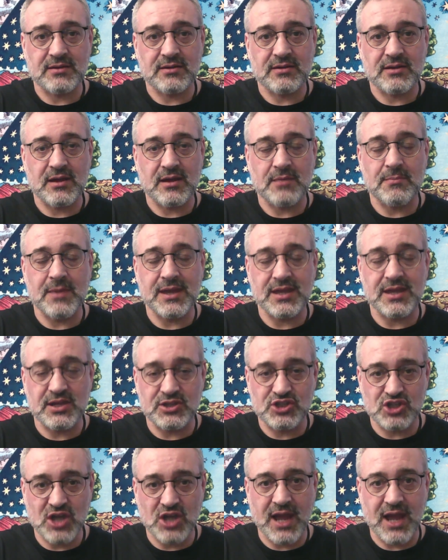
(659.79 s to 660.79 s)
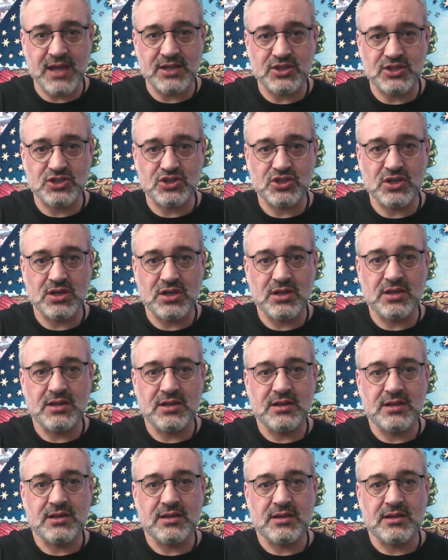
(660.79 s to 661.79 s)
and make a change
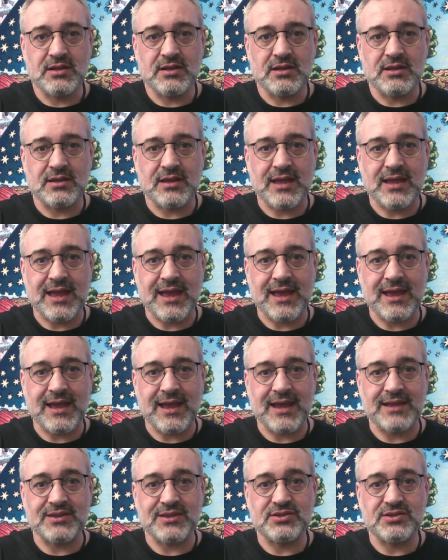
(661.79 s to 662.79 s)
and